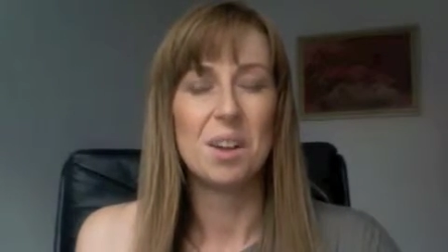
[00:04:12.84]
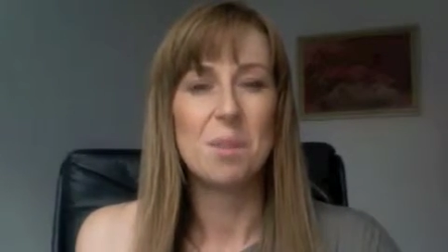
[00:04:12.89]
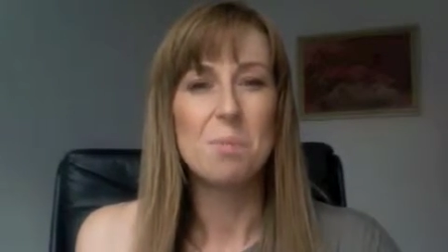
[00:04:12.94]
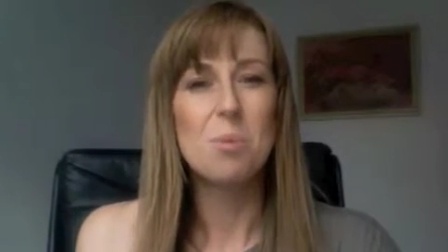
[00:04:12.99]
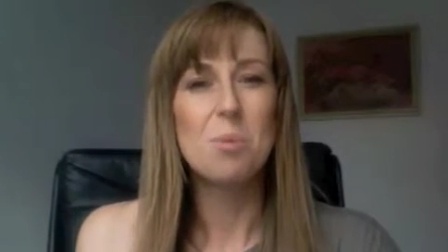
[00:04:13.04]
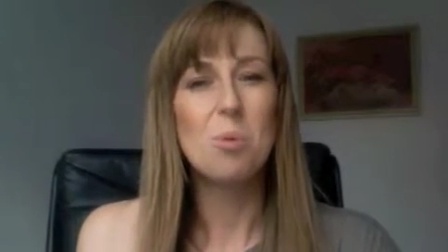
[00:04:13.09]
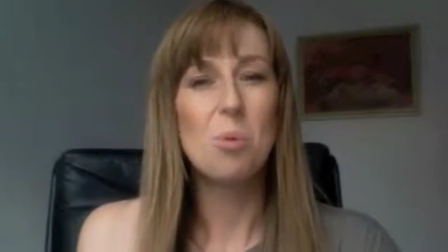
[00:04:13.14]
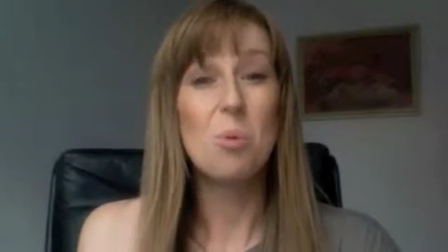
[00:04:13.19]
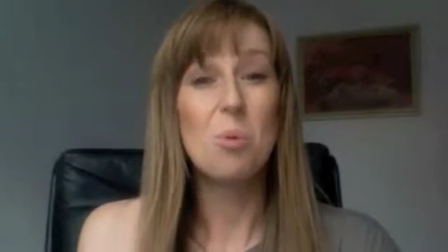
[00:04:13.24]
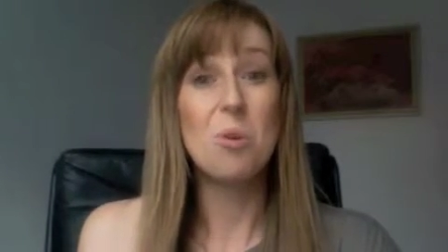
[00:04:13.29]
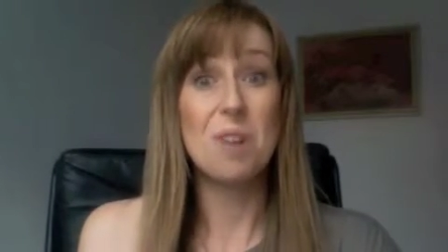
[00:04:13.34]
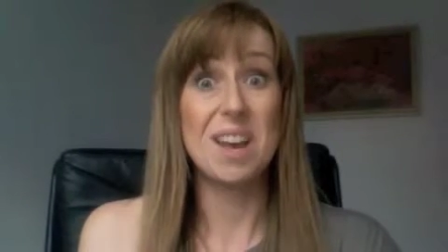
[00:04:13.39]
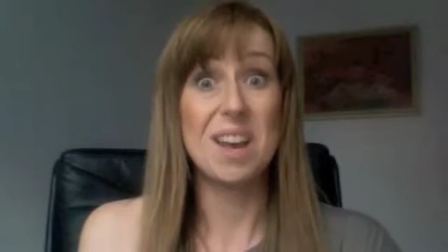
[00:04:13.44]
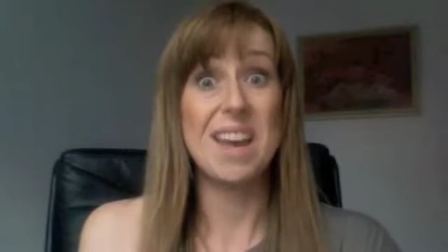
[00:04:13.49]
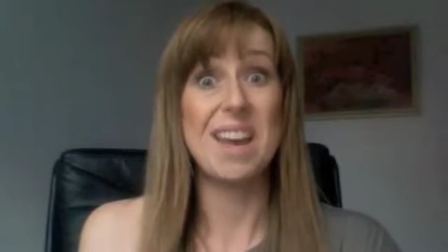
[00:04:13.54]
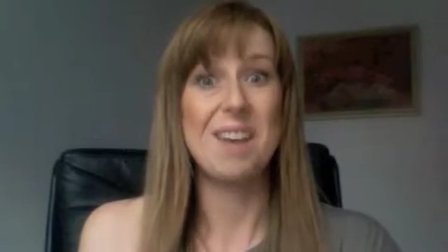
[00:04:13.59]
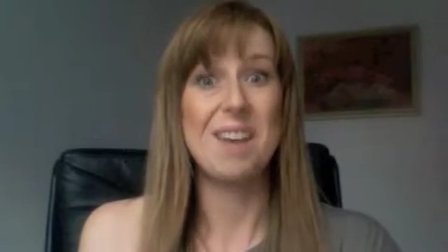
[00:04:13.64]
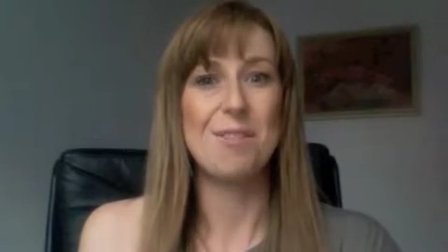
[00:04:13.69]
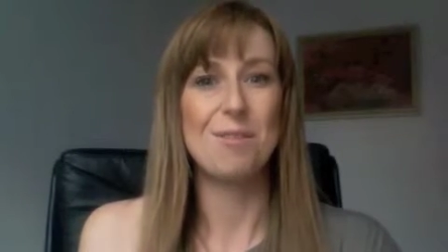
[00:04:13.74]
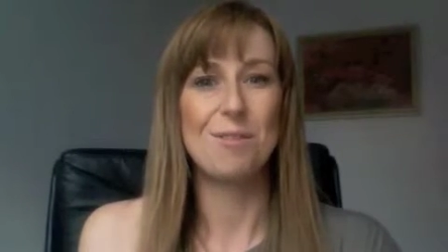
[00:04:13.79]
But what
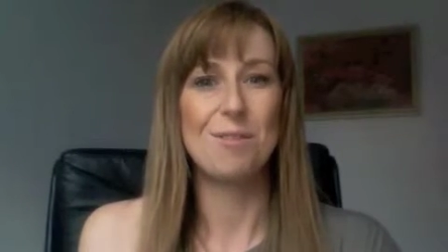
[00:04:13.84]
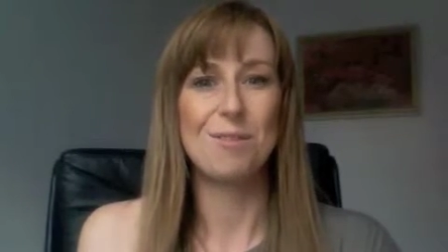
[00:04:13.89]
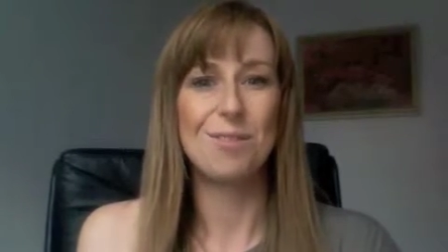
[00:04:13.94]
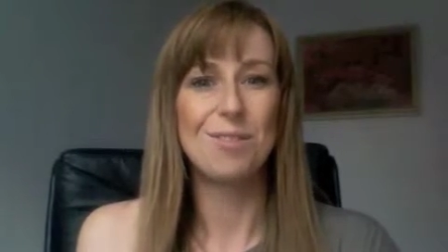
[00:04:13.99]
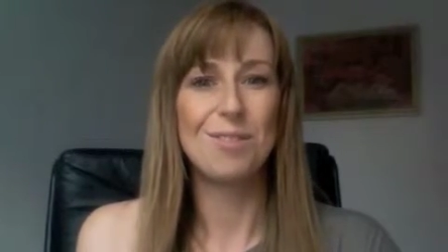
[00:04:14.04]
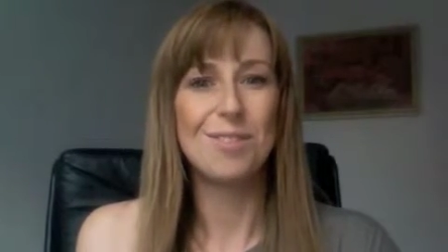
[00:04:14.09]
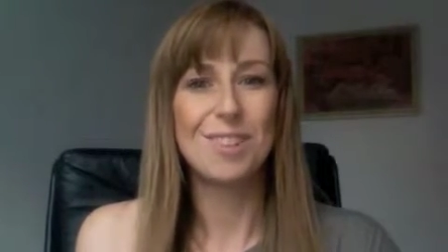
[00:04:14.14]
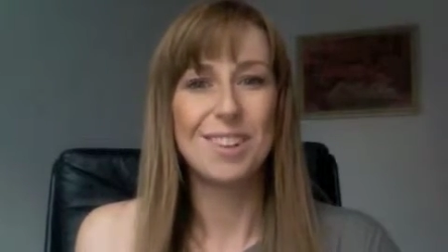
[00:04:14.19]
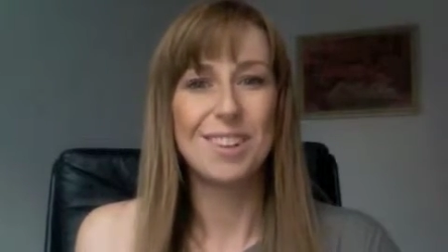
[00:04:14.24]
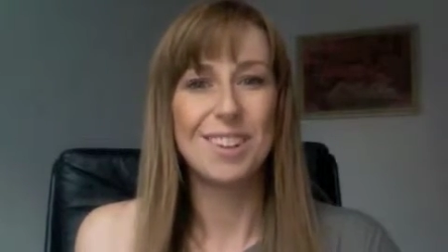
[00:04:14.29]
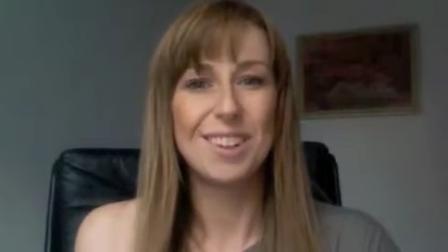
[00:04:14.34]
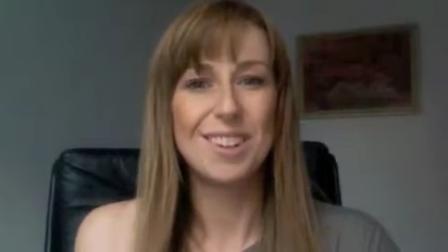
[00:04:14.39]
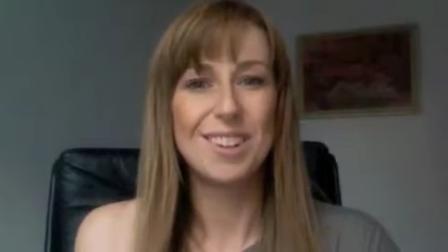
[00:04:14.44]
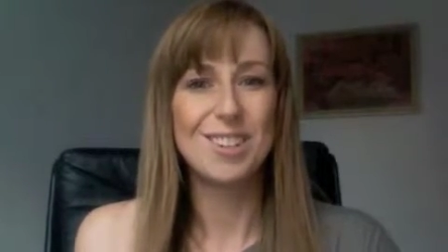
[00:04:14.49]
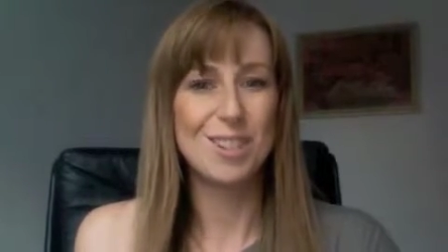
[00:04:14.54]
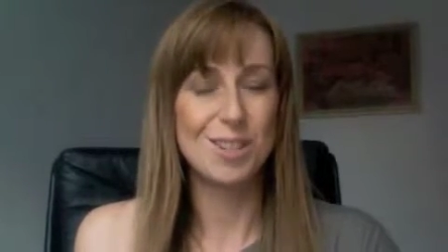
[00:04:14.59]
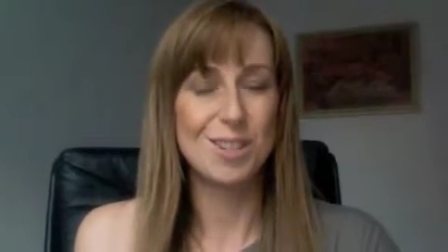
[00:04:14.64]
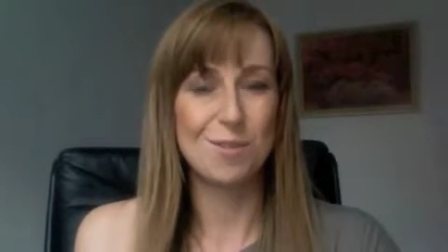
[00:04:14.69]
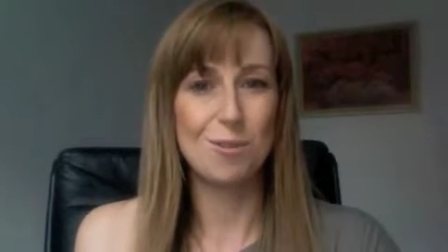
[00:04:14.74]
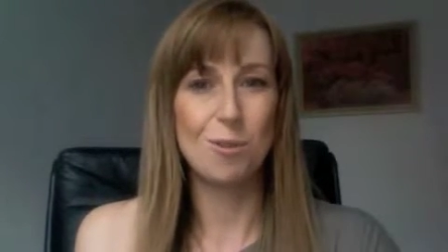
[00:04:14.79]
if,
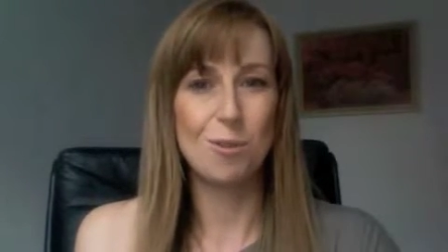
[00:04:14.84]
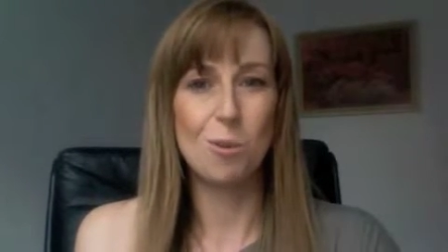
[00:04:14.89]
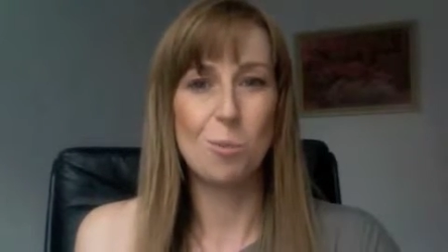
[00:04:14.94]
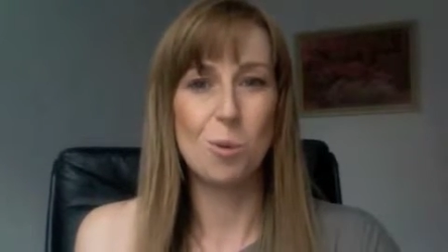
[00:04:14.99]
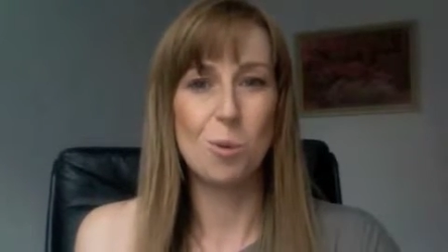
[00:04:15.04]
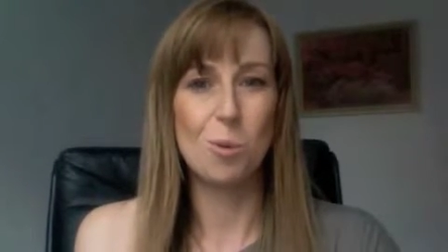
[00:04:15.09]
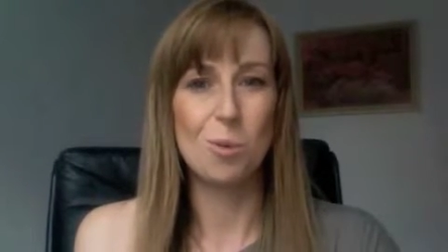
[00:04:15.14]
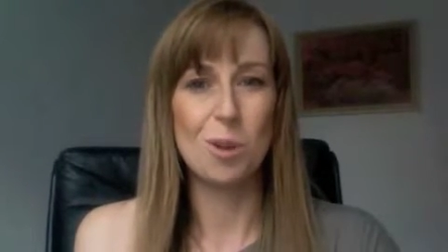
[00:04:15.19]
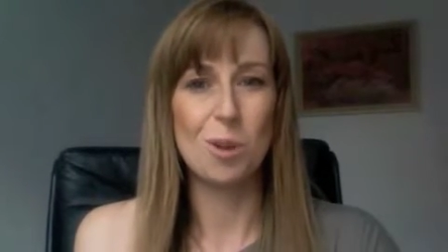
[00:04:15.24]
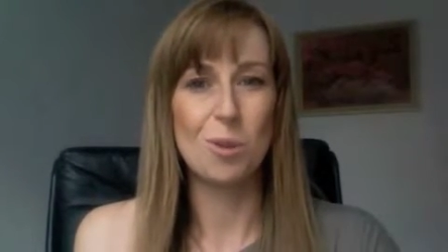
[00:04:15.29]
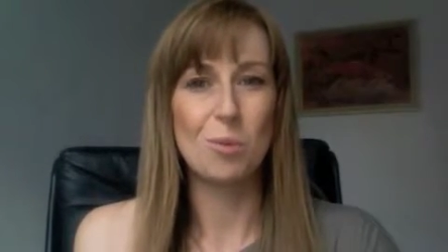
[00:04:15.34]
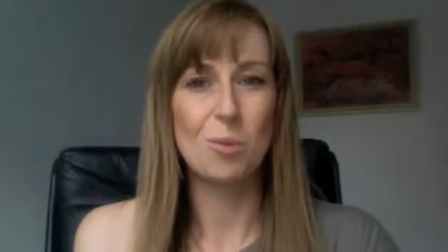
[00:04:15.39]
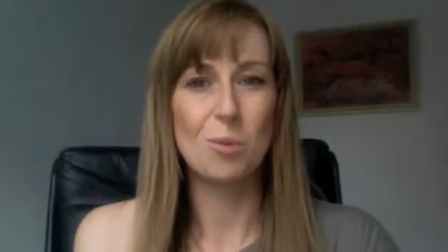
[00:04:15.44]
just for a moment,